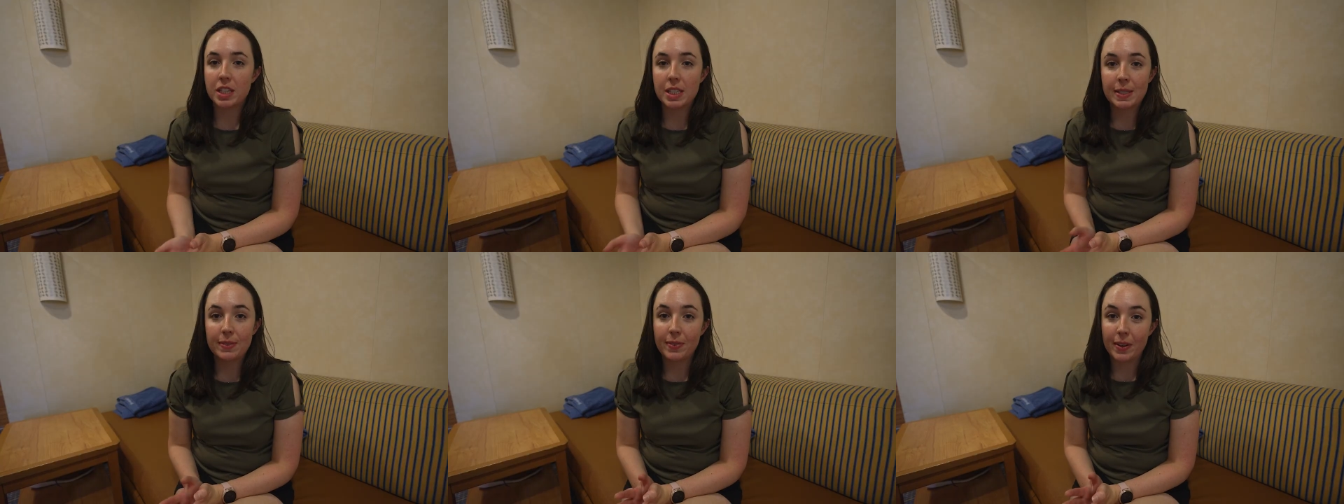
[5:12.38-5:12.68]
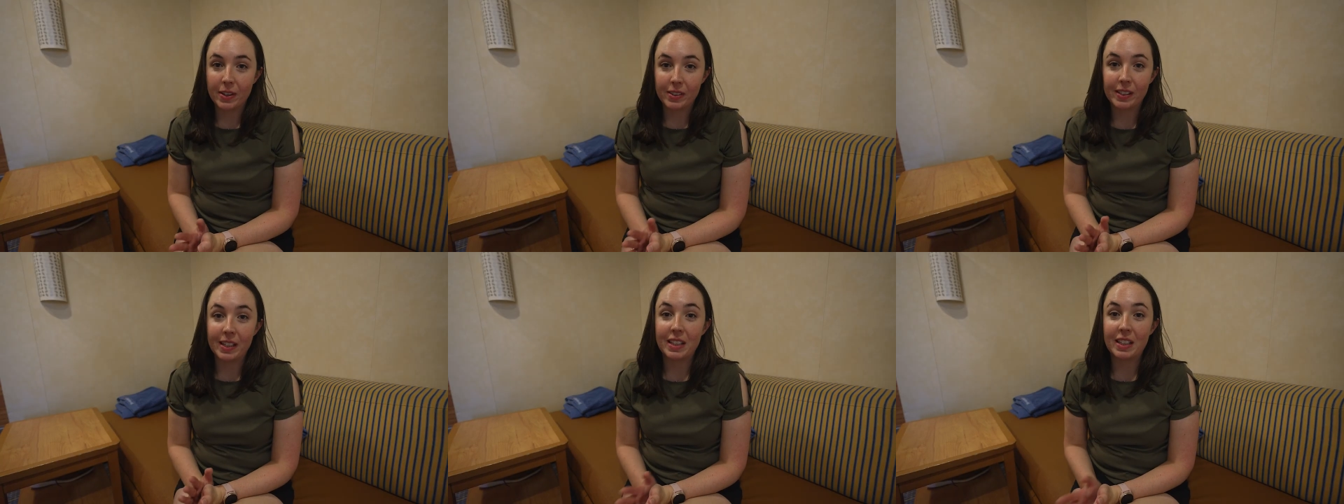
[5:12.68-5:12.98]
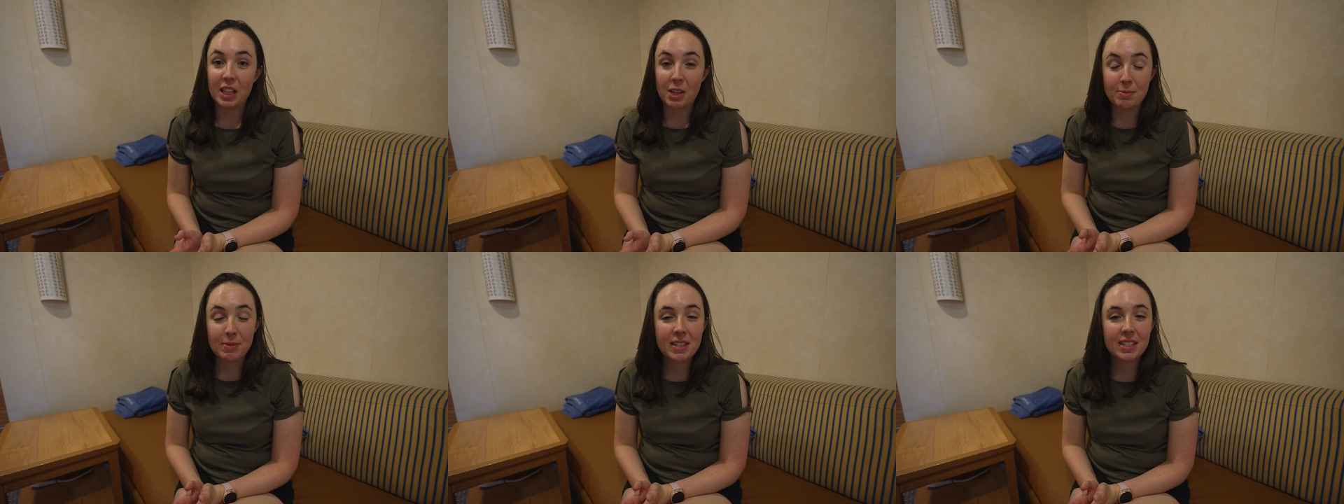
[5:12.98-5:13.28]
is fairly
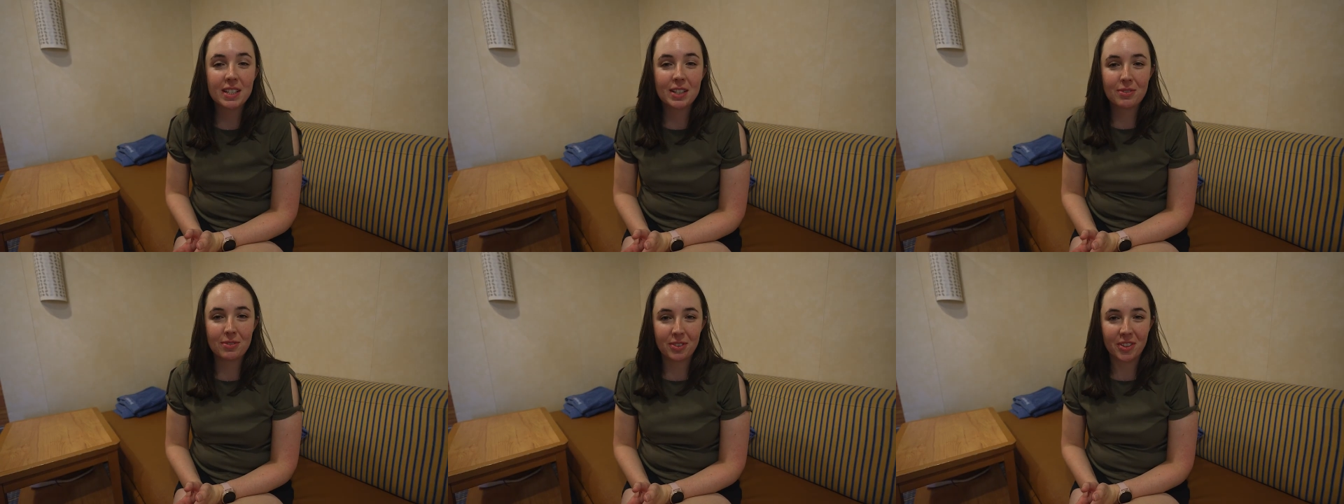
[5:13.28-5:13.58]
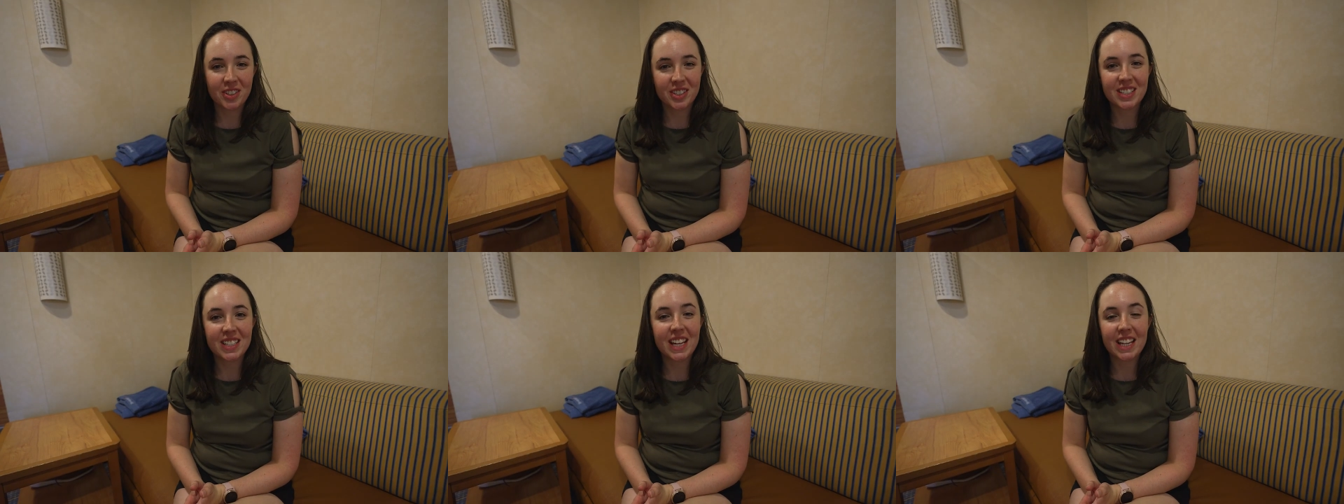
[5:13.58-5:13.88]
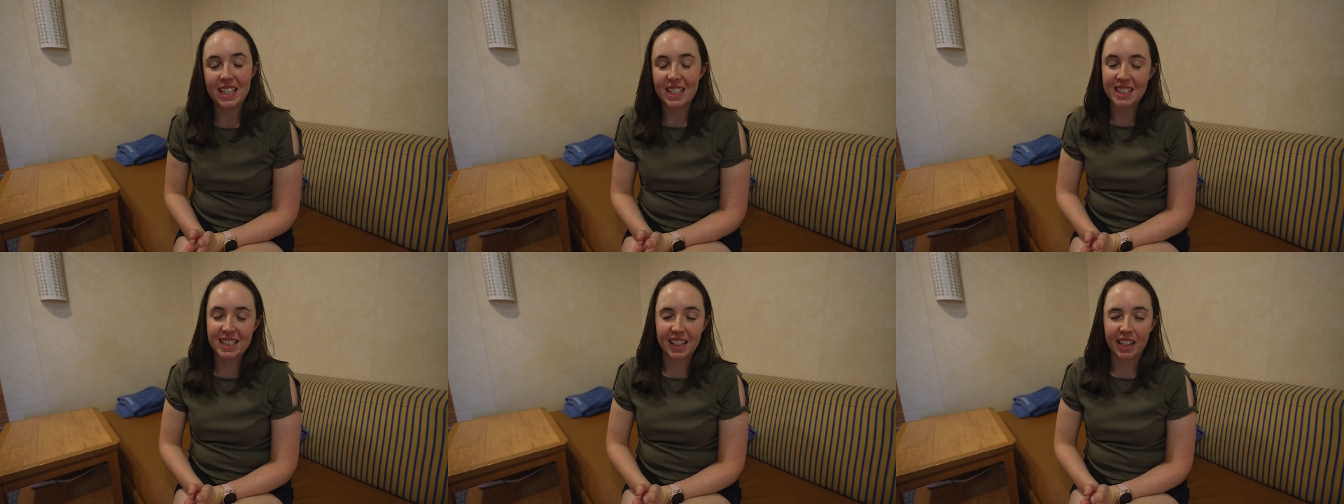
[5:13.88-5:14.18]
limited for
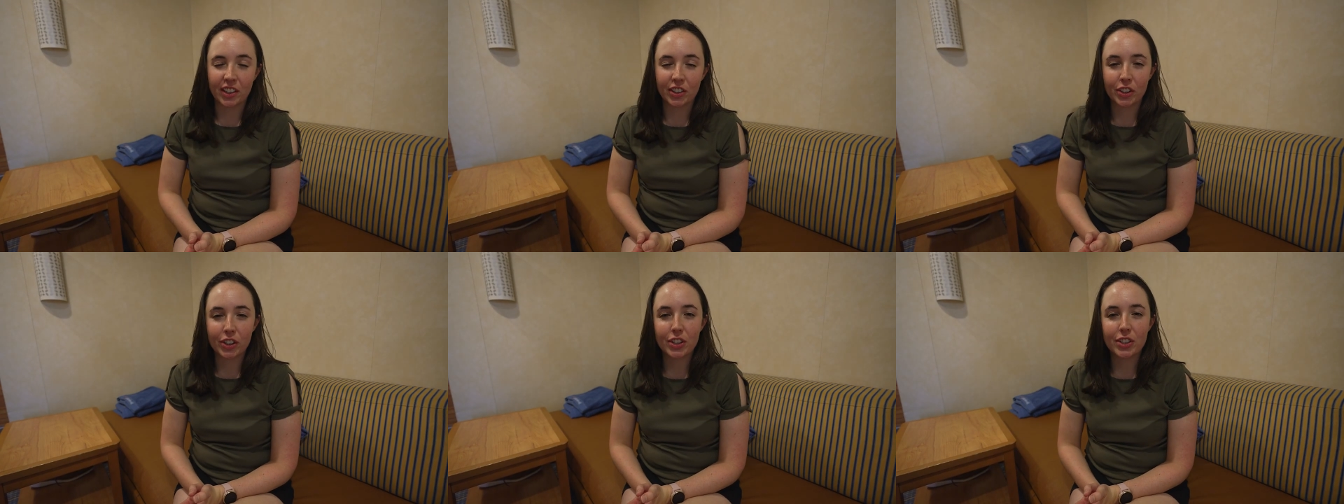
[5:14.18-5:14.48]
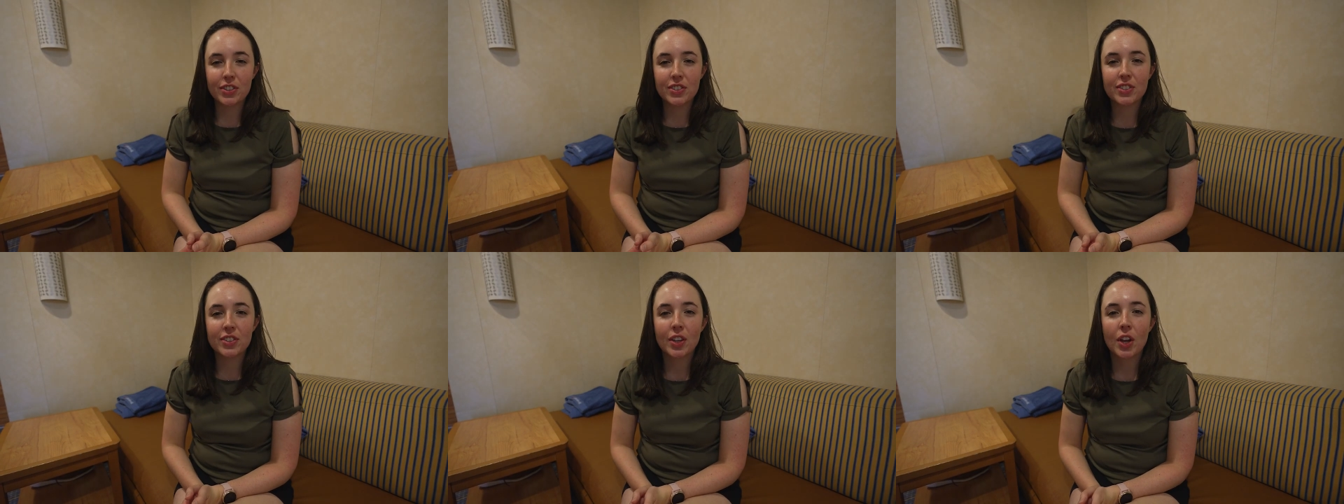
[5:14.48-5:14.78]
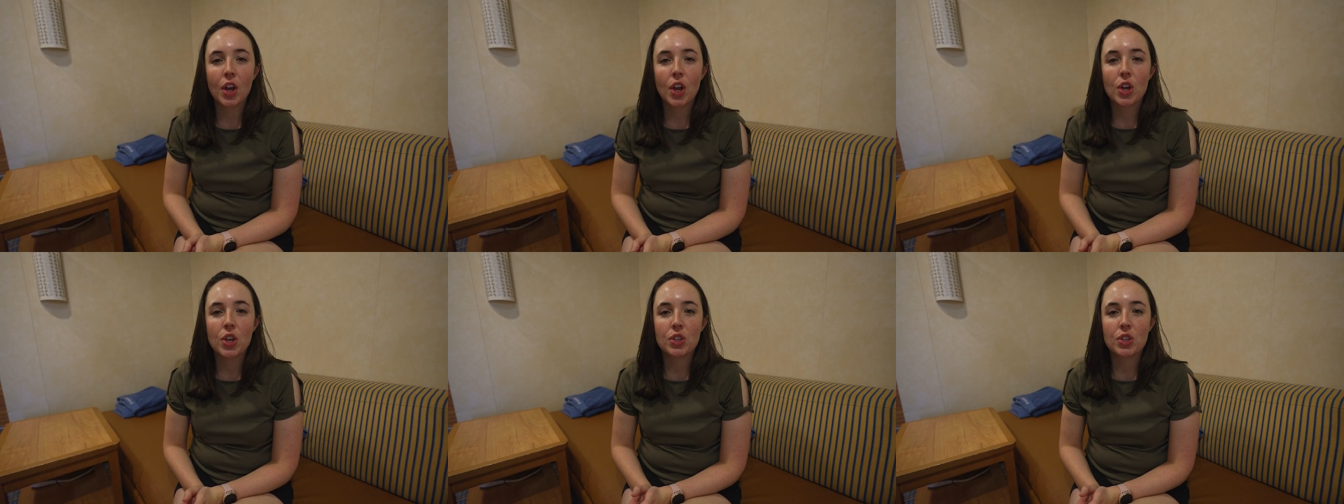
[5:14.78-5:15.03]
today's standards.